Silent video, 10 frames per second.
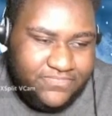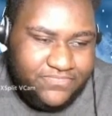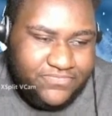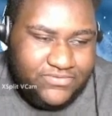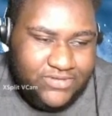
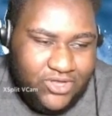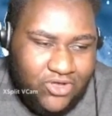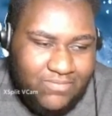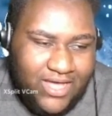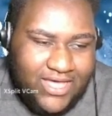Oh my
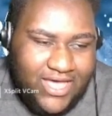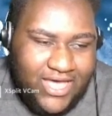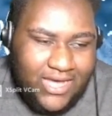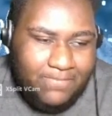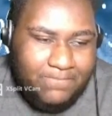
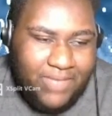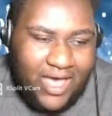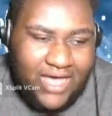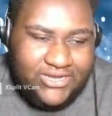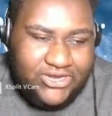God,
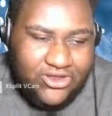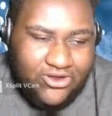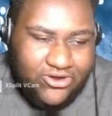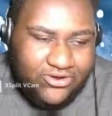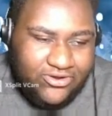bodied her.
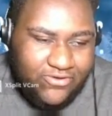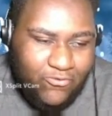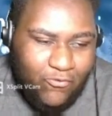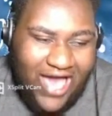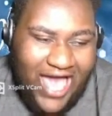
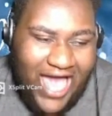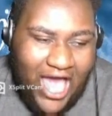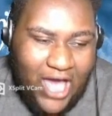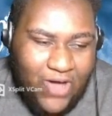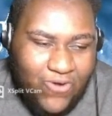Wow.
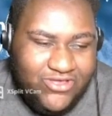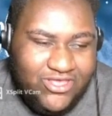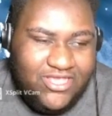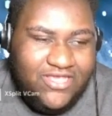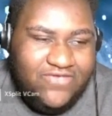
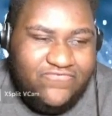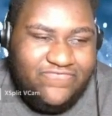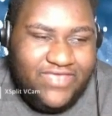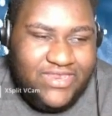Finish